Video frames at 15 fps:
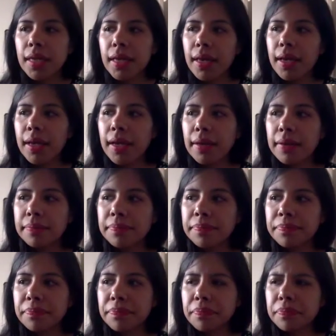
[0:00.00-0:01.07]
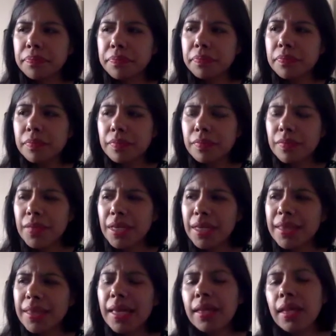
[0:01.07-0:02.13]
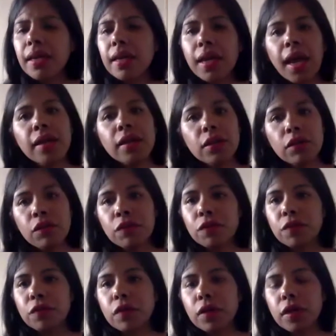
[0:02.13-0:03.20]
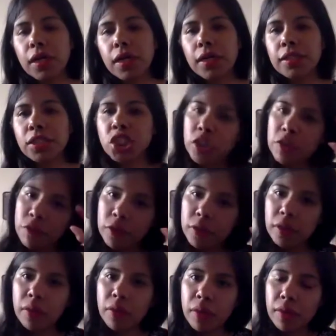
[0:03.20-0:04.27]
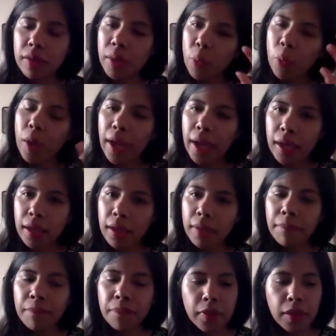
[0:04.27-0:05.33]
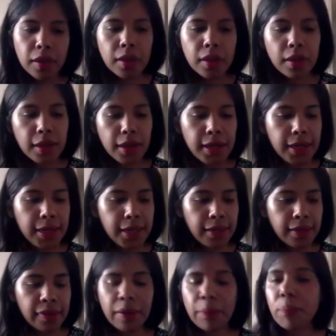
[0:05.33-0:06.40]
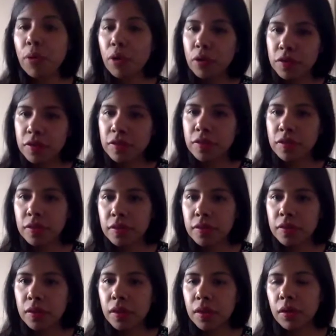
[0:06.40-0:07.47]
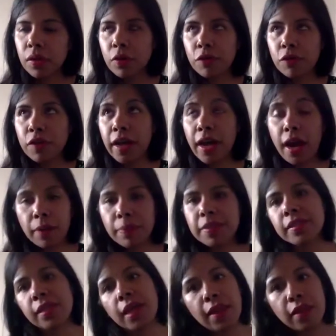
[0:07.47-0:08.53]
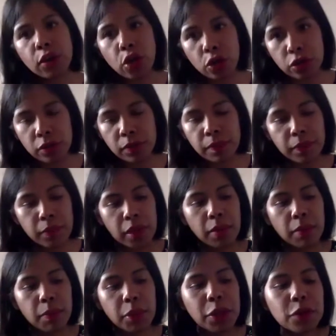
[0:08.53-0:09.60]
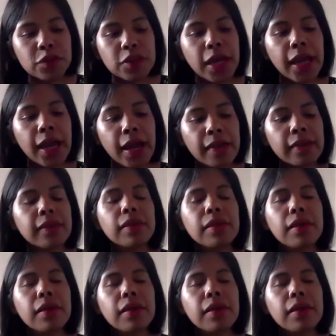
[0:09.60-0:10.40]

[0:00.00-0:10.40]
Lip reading: that I kind of shifted the way the process of the harvest had gone. Because I had